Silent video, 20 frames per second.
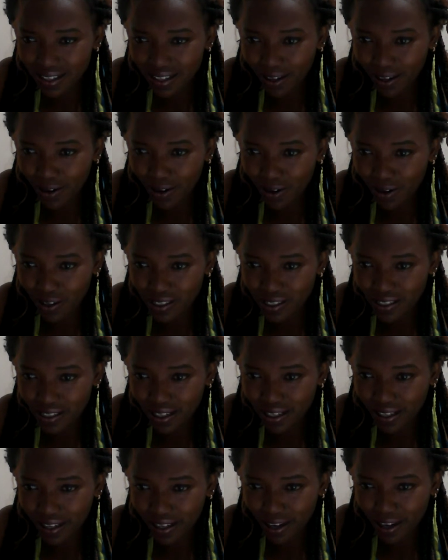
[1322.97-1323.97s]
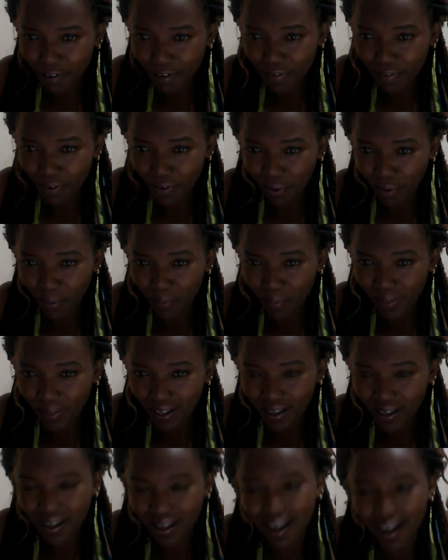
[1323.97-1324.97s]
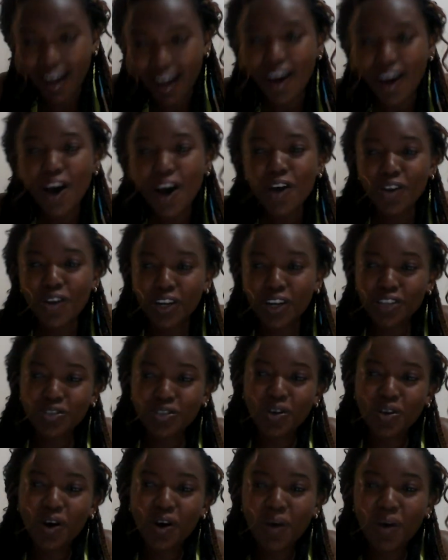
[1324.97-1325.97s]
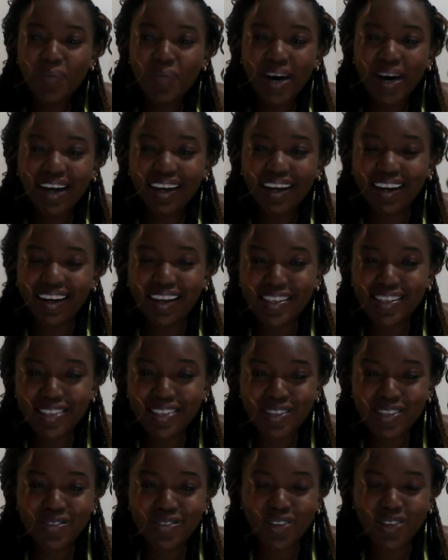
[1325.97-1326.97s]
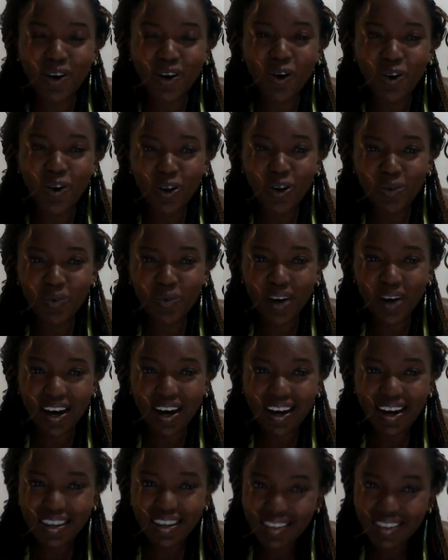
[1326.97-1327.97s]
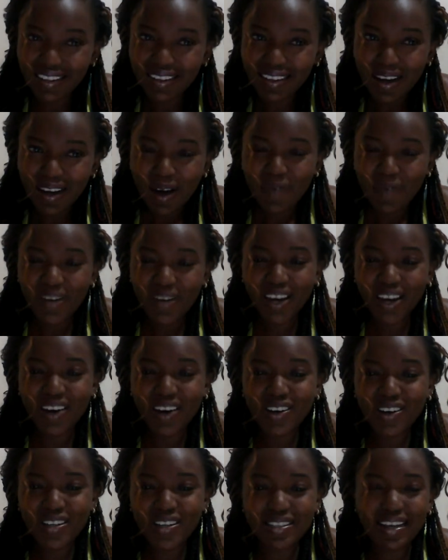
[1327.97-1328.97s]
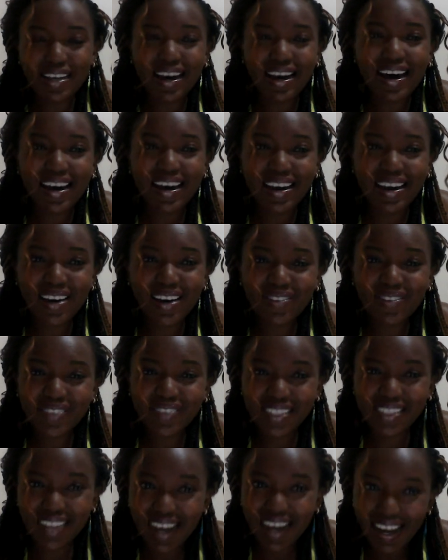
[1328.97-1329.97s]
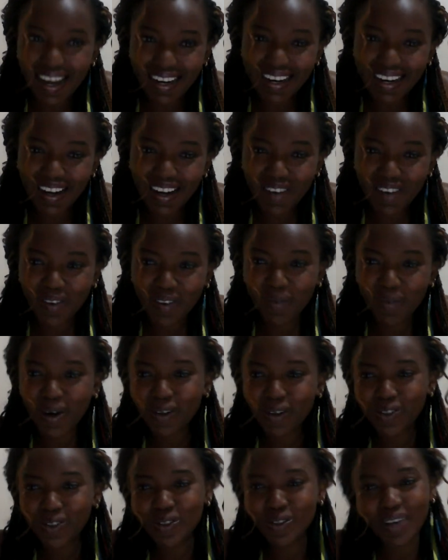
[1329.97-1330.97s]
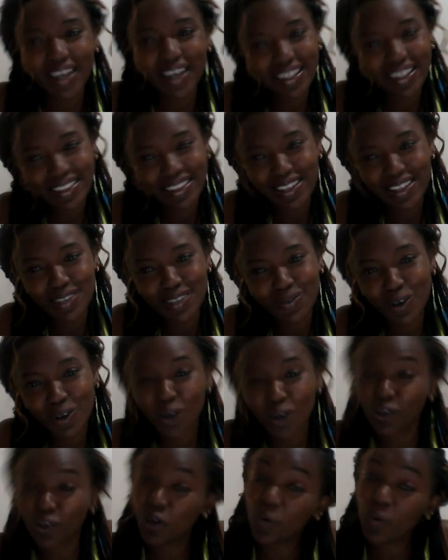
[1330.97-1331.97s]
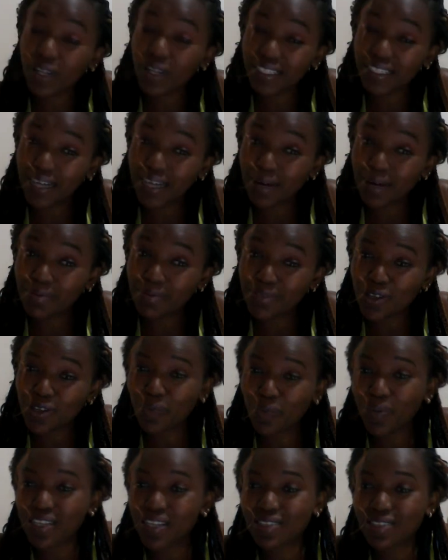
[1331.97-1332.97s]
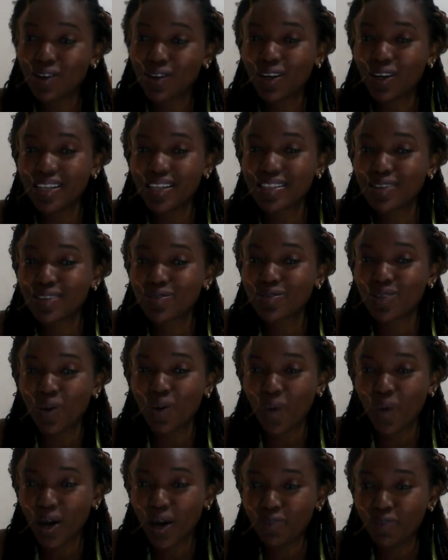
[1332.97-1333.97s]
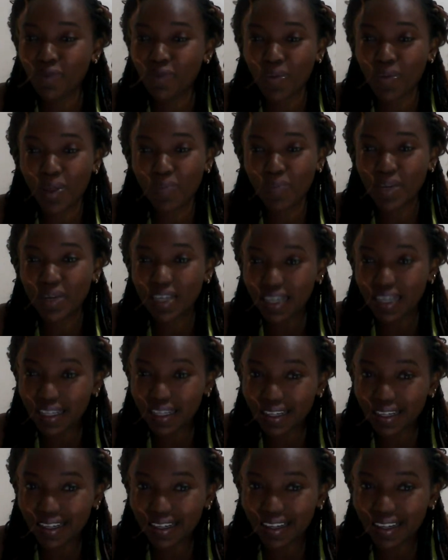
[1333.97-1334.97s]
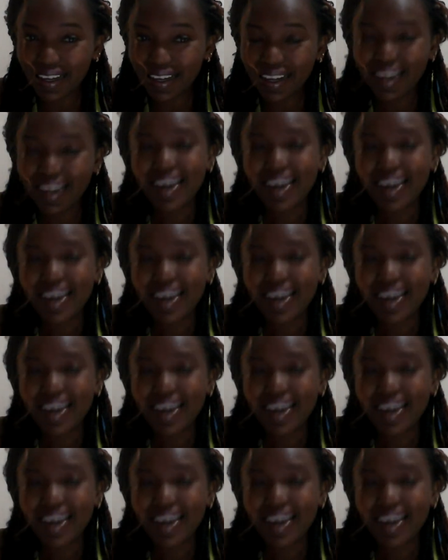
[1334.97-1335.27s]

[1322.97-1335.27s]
is the coast clear from? You need to go back and listen to the whole word, because I am done and I'm about to end this vlog. You're welcome. So please go listen to the word from the beginning